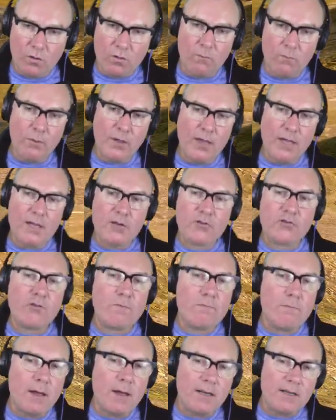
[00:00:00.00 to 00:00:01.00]
be
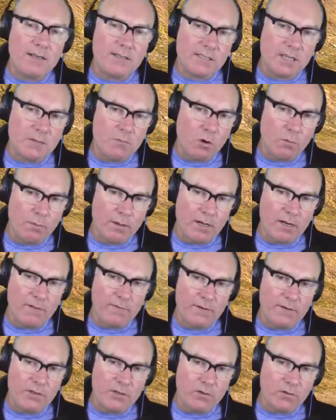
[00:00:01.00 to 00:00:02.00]
tremendously more
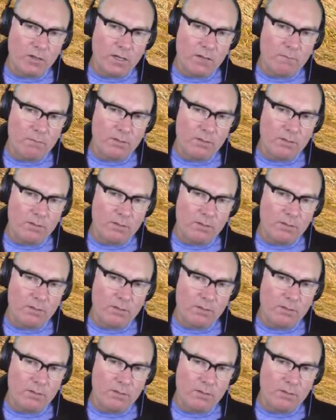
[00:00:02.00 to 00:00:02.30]
beneficial in